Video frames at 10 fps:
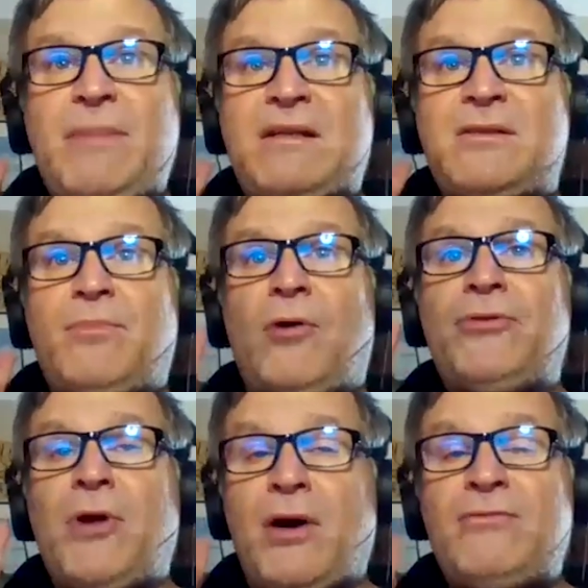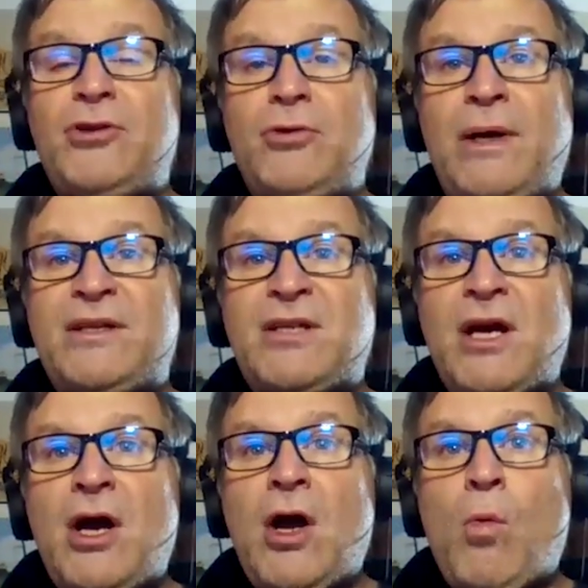back to both of you is
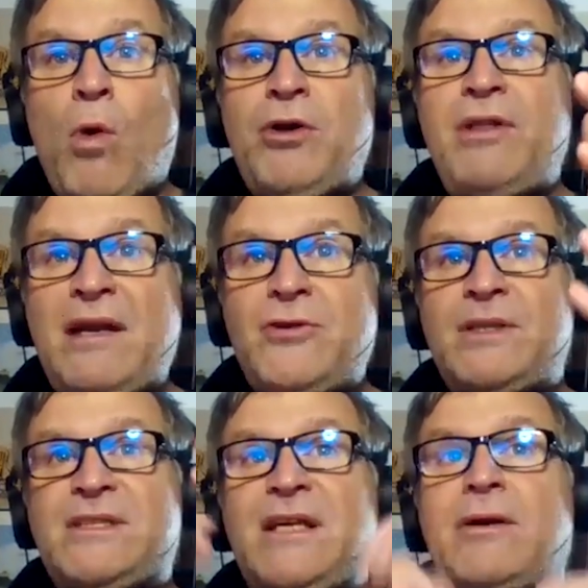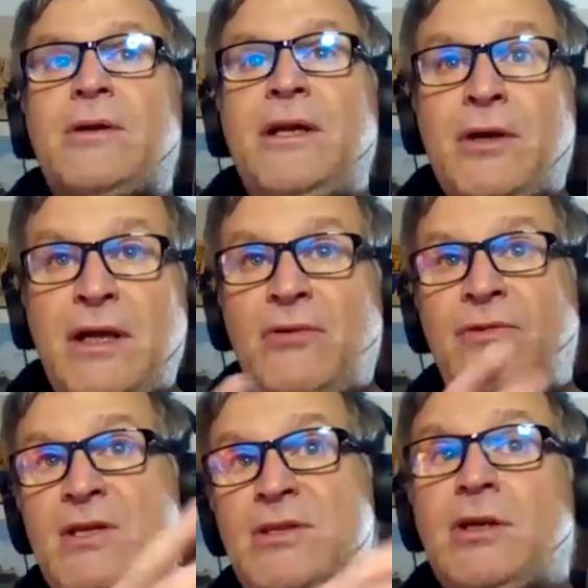what do they do at center here if
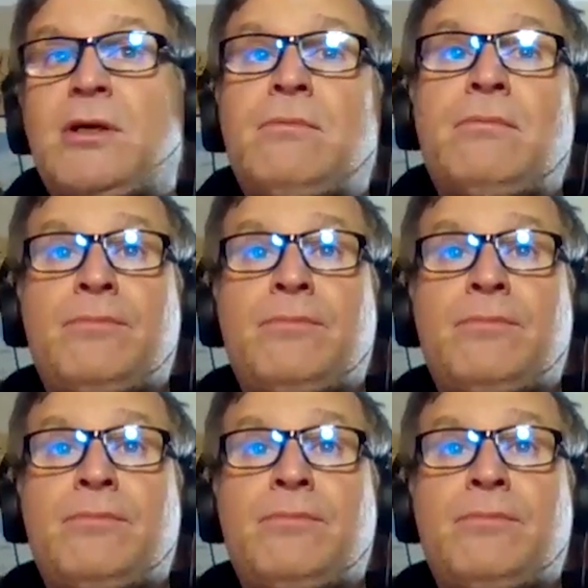he's hurt?